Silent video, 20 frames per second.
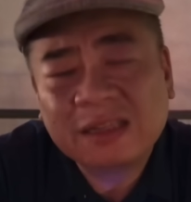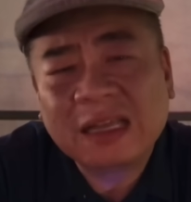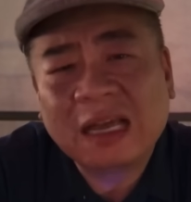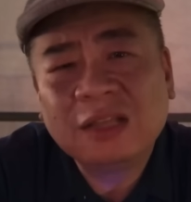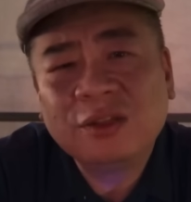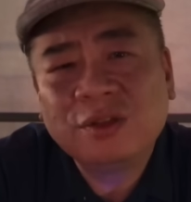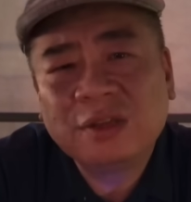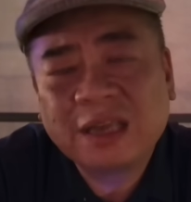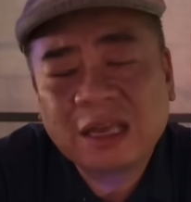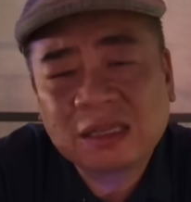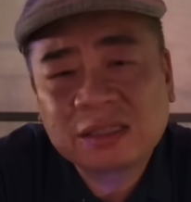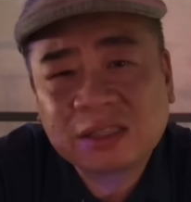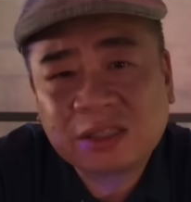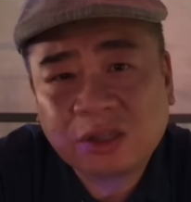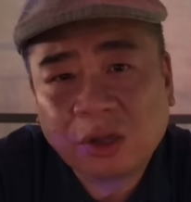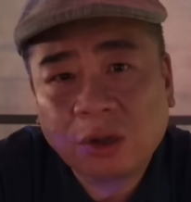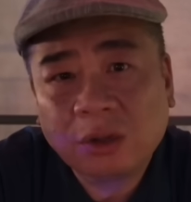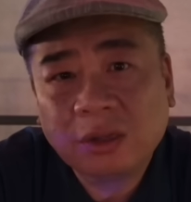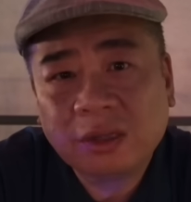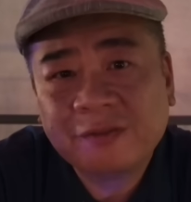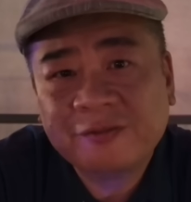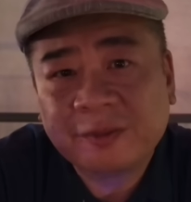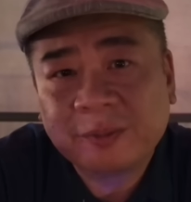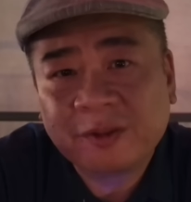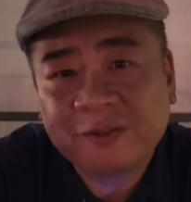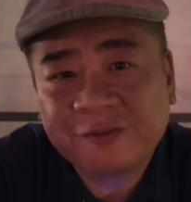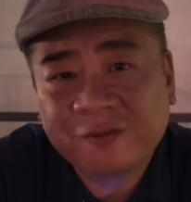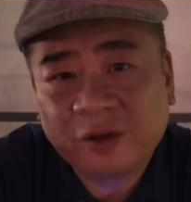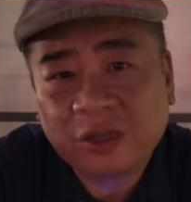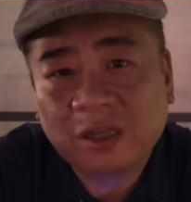tend to get stolen from
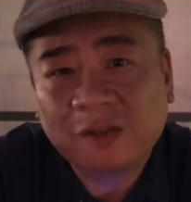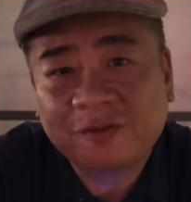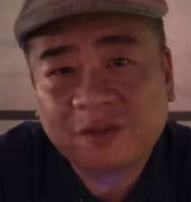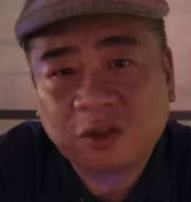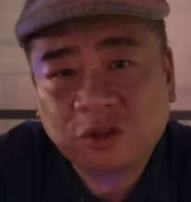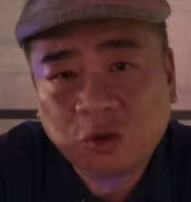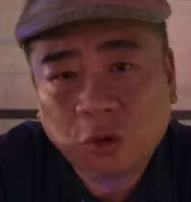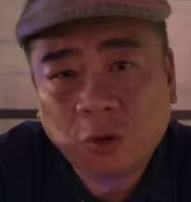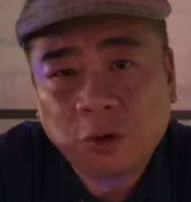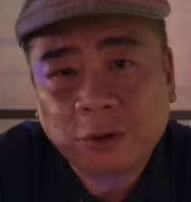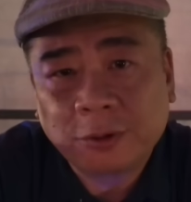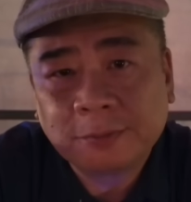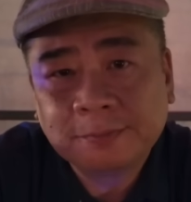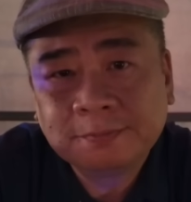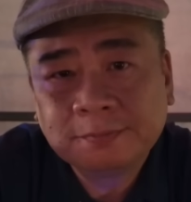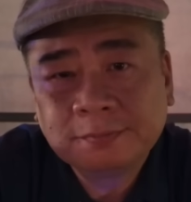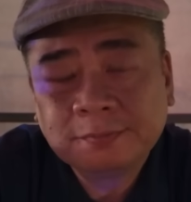the front of the door.